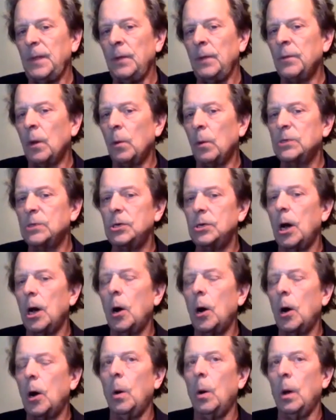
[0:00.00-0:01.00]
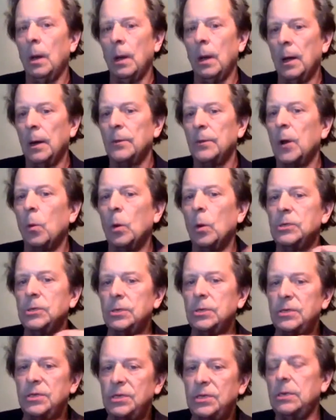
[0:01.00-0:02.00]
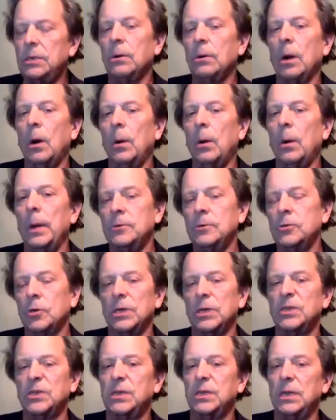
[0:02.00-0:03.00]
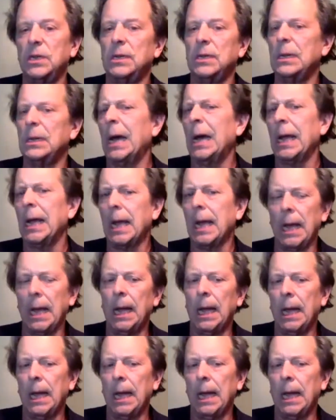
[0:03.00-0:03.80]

There was zero interest in like,